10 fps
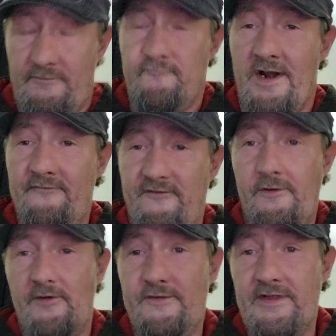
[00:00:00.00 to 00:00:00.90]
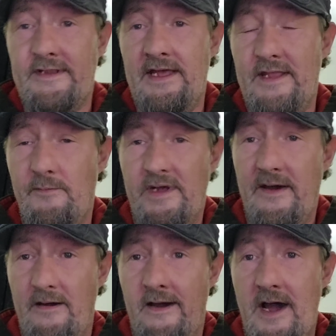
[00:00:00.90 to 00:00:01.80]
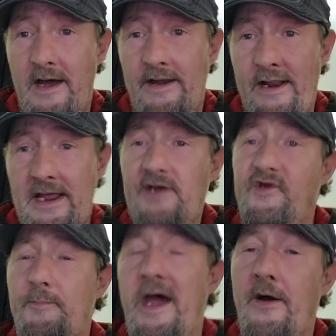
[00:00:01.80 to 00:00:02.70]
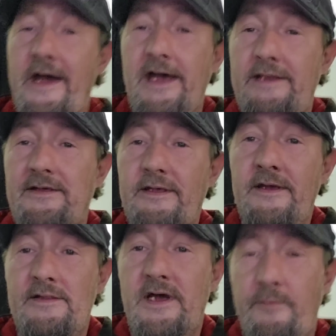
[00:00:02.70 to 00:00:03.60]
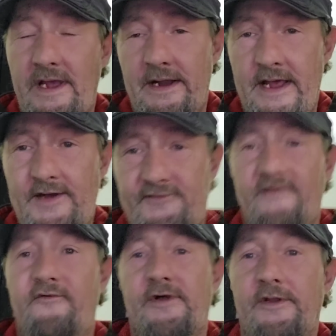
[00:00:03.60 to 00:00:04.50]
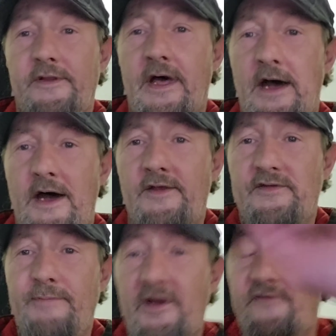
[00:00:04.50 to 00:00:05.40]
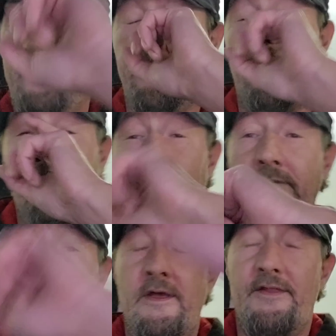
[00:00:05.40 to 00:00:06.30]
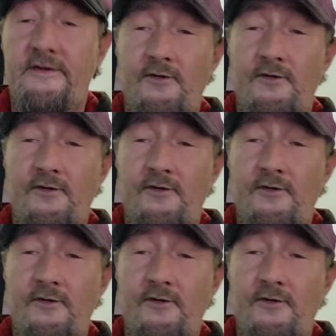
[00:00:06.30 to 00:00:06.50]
running filters in there. There'll be an electric power head. There'll be an air driven sponge filter. There's